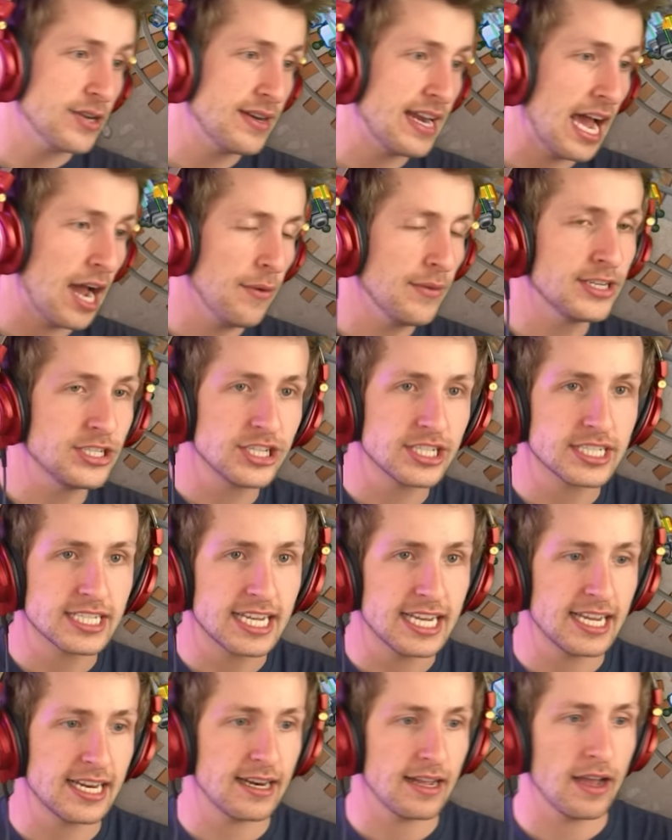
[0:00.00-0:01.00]
now we just
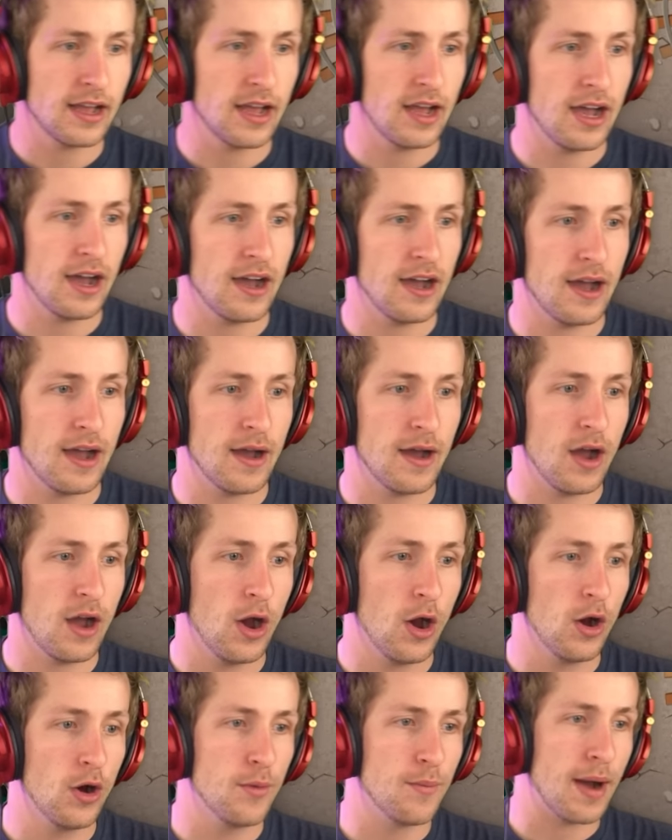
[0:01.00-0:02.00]
get,
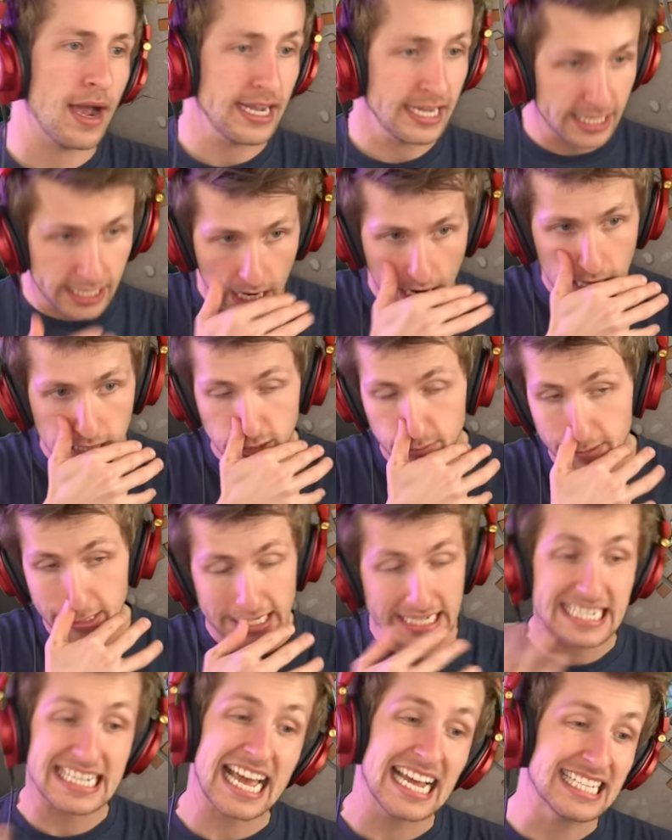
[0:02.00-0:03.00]
oh my gosh,
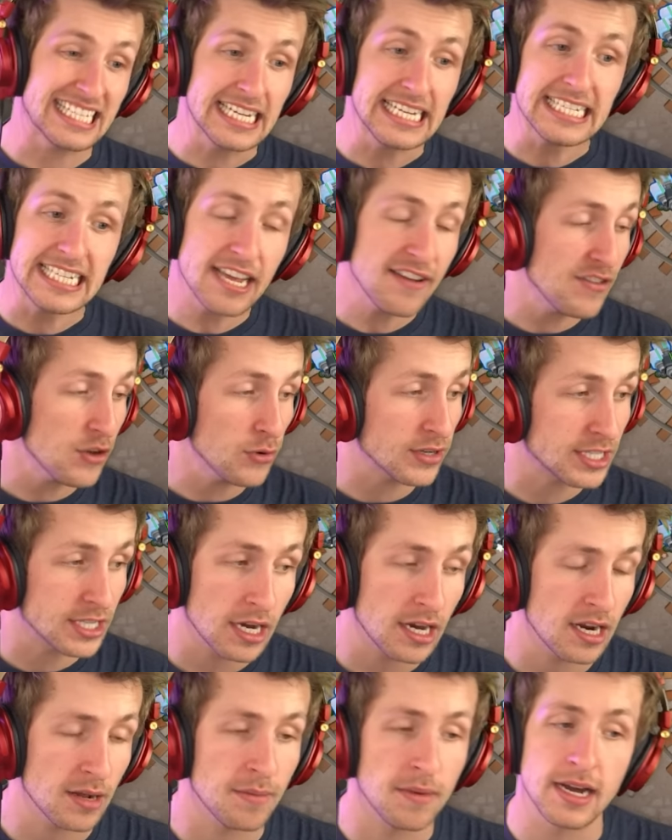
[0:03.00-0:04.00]
because that does give you a
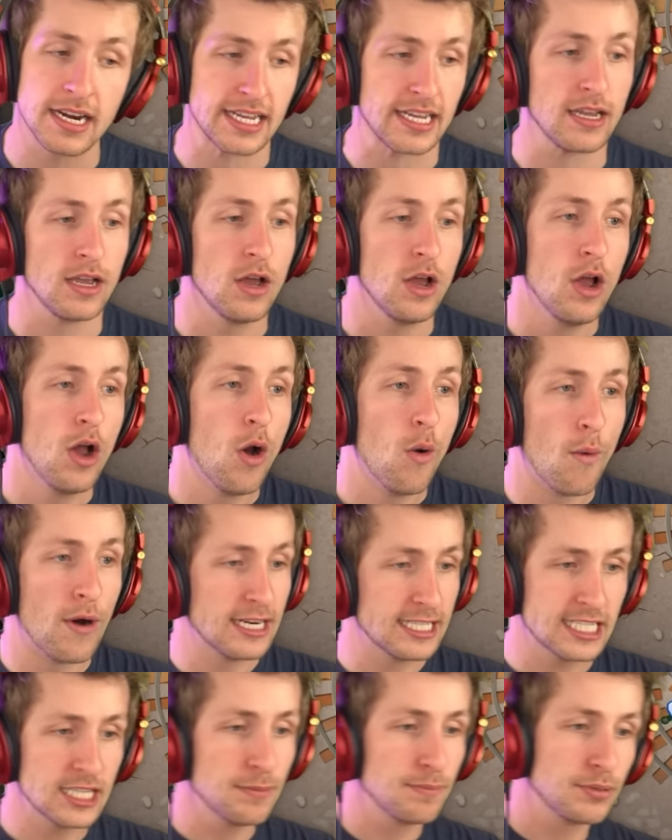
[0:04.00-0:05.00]
ton of money.
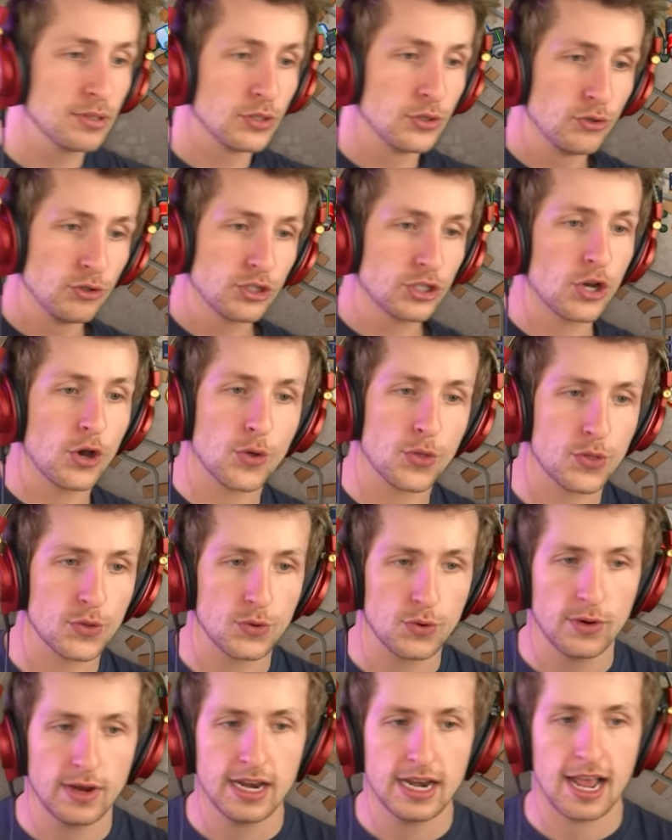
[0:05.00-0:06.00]
Once the balloons go
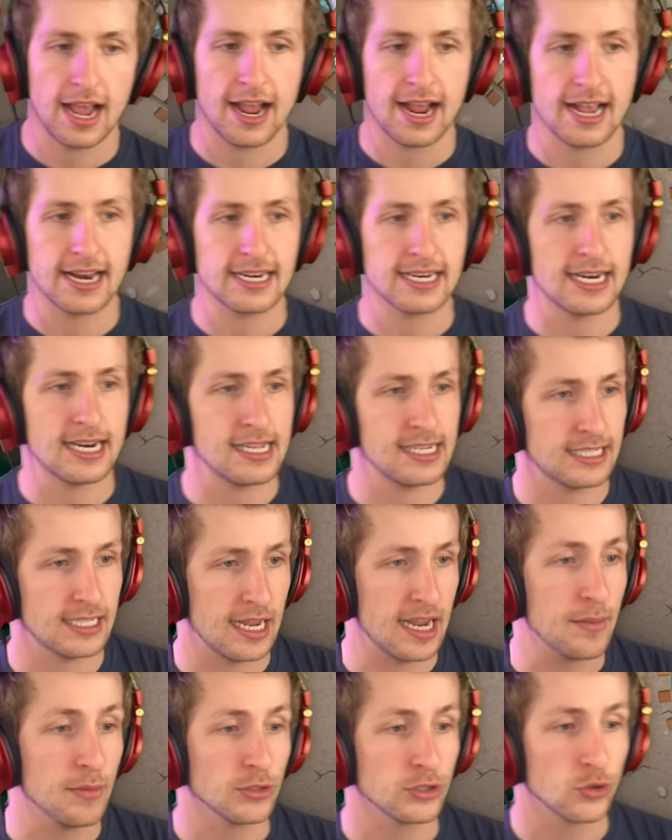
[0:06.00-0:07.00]
through it and it is
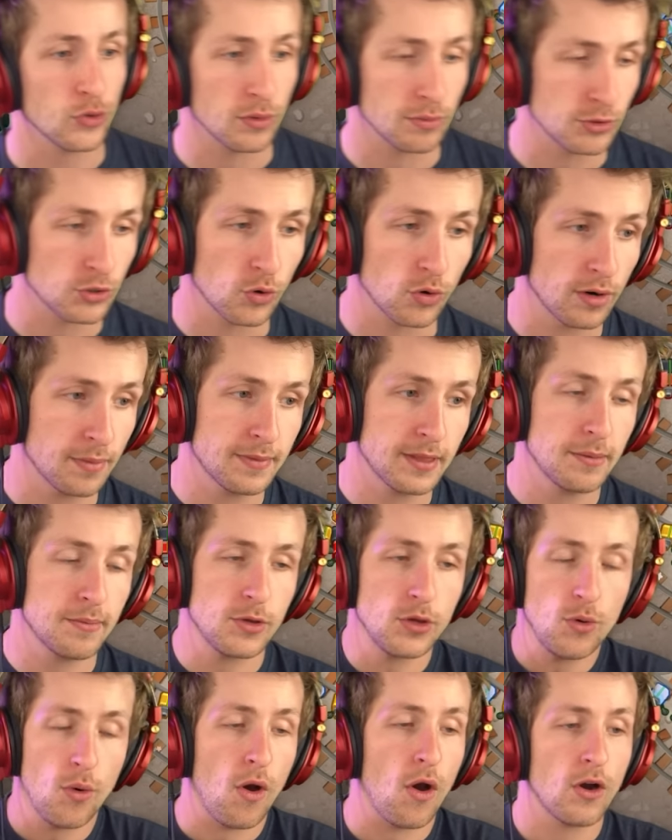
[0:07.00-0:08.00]
able to absorb them,
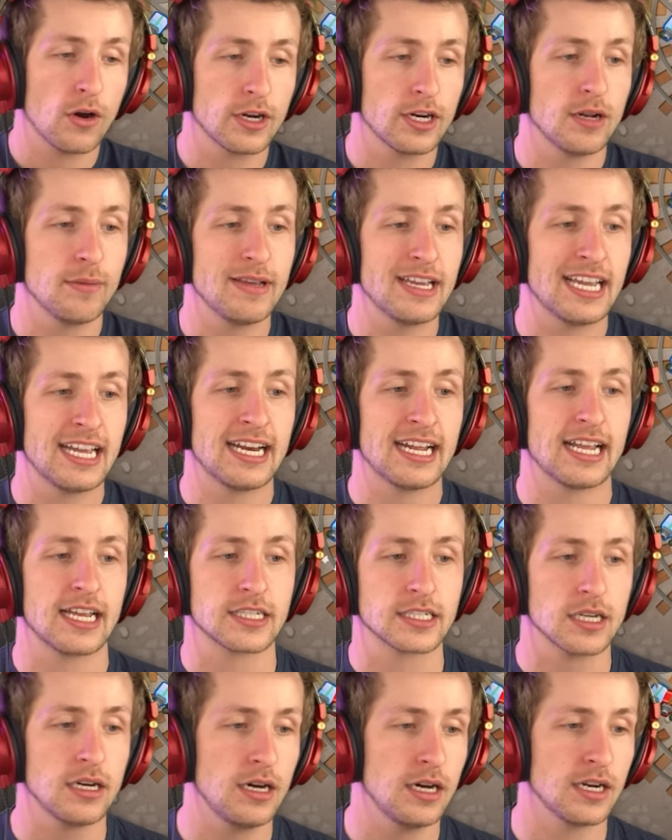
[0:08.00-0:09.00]
you are gonna be getting a
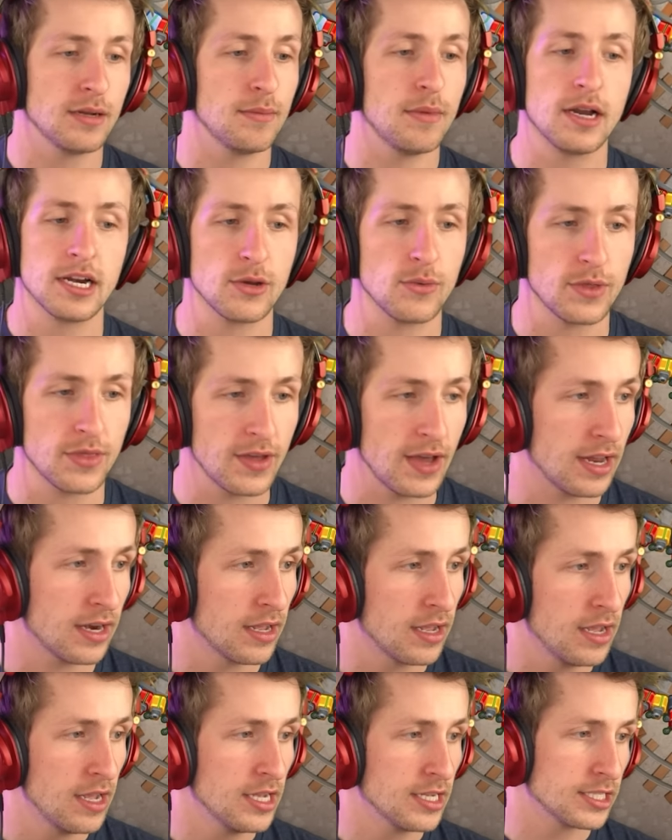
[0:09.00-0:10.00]
ton of money with that.
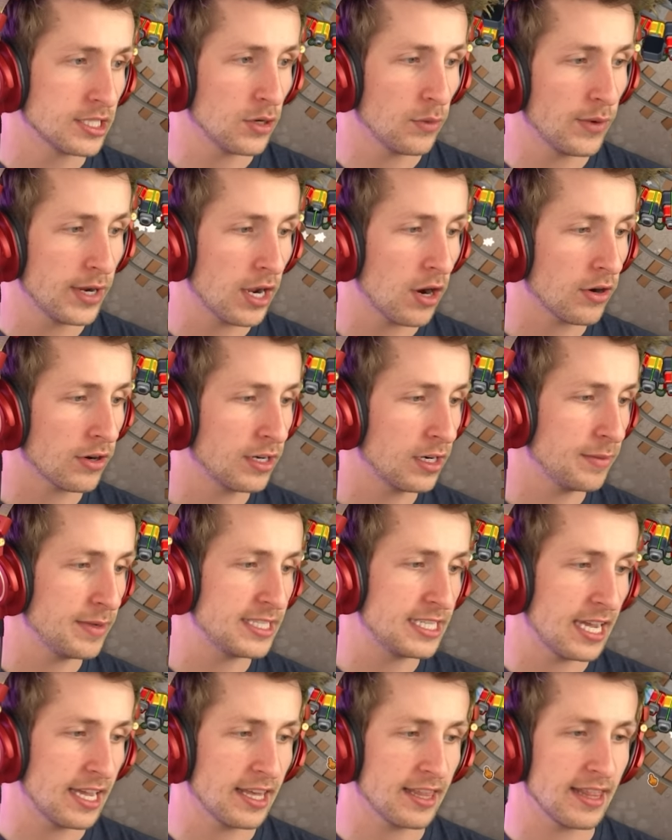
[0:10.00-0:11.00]
So we are gonna be
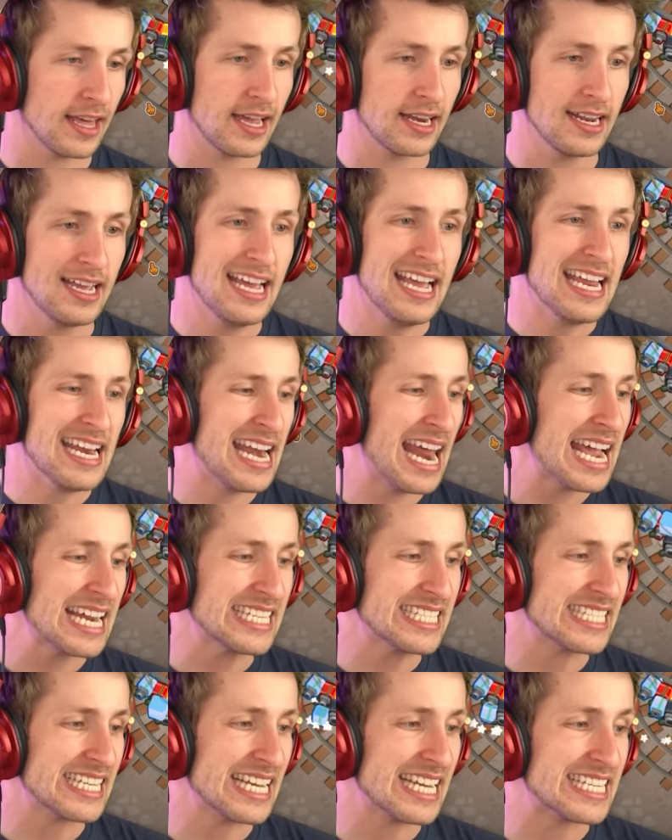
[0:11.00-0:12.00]
taking that.
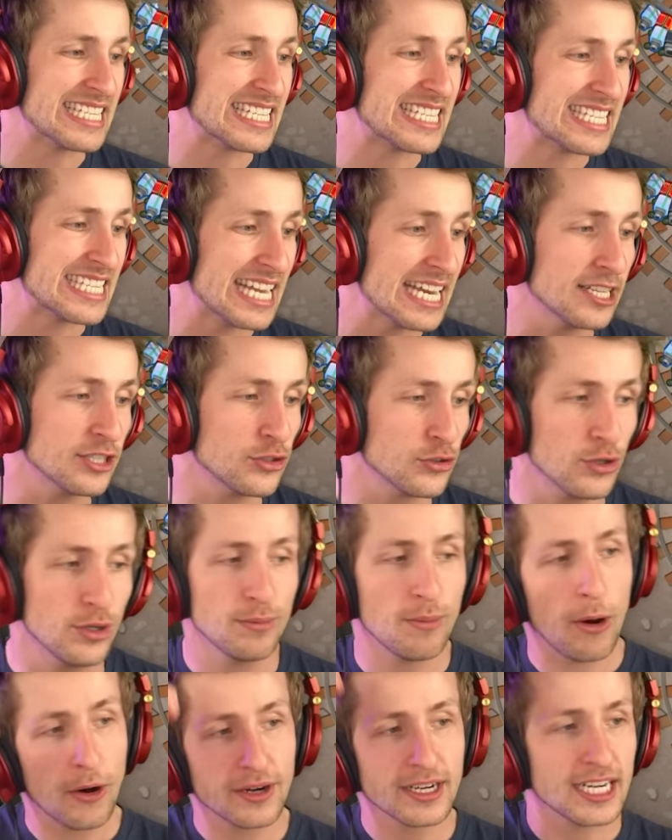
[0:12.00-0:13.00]
Next is Central
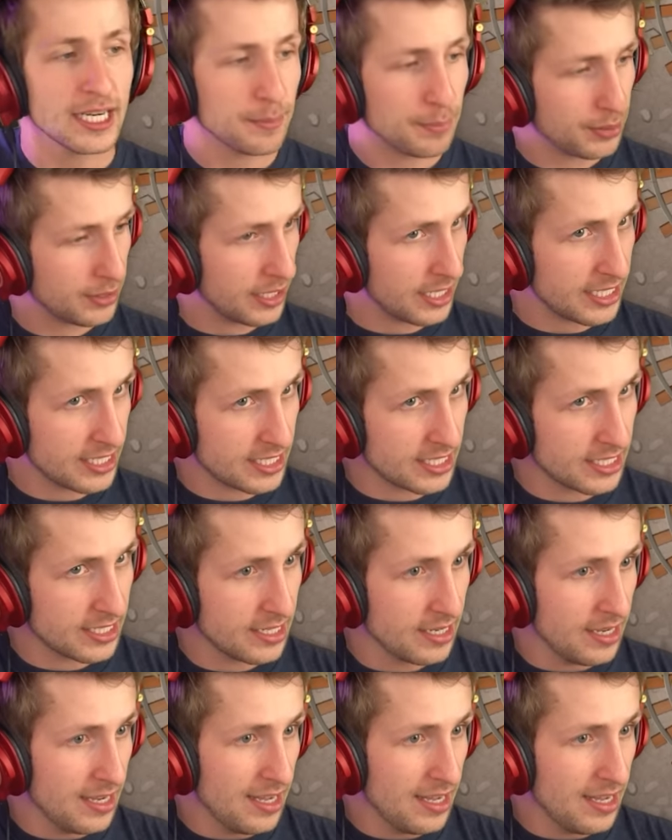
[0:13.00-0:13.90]
Marketplace.